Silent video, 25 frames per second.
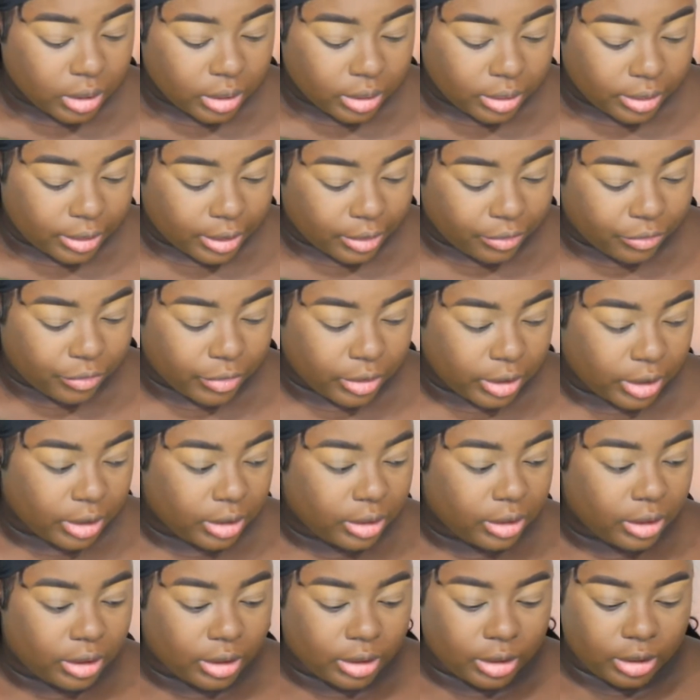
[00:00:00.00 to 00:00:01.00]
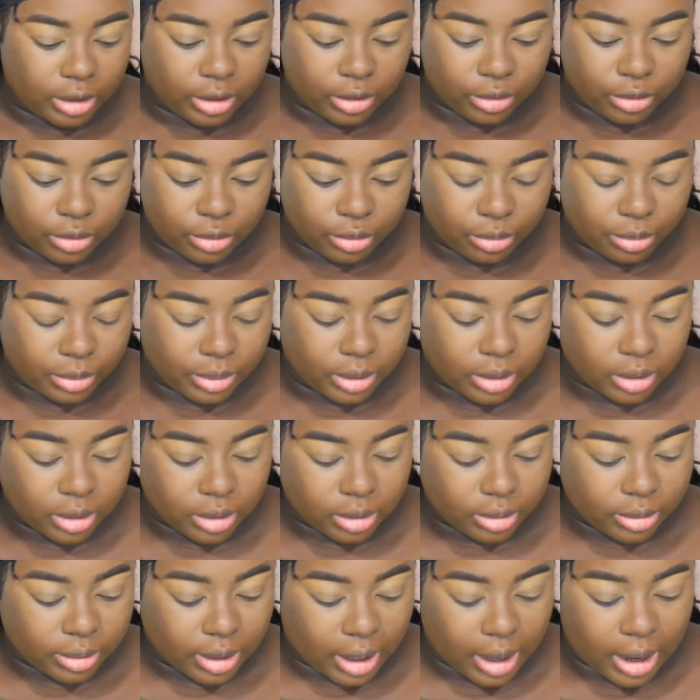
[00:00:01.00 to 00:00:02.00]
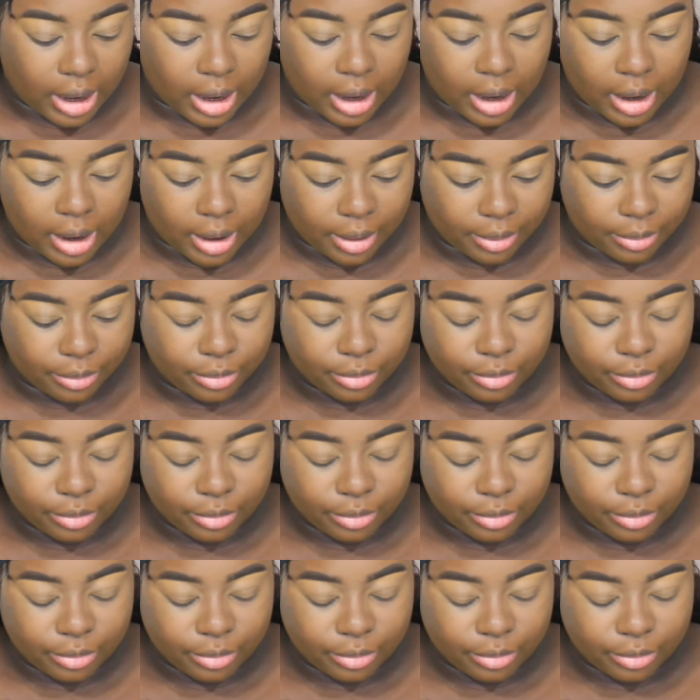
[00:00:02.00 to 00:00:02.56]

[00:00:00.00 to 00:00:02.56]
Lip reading: Definitely need to, because I,